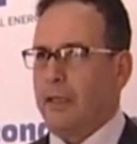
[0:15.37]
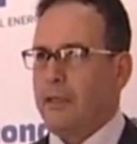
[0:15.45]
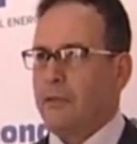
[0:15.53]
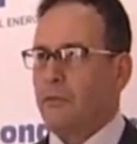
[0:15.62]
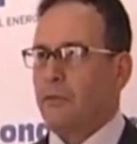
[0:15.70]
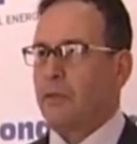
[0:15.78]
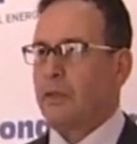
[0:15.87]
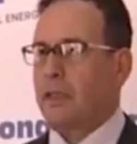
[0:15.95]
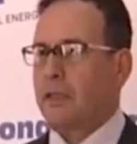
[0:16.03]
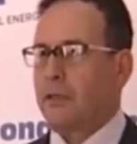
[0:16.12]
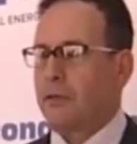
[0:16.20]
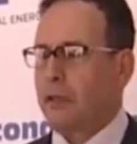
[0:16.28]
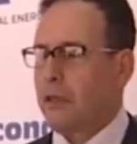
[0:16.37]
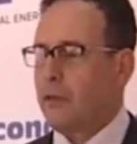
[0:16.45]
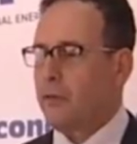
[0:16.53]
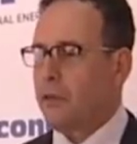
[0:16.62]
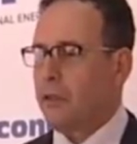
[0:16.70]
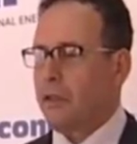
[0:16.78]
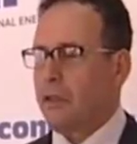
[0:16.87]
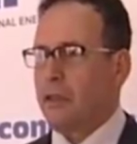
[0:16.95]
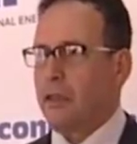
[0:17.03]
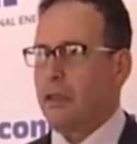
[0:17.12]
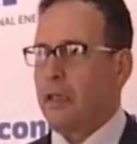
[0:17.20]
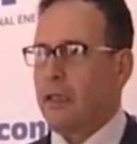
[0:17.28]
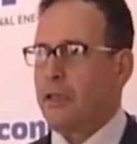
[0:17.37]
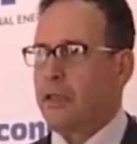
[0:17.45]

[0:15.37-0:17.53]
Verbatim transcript: Yes, of course, as you know, uh,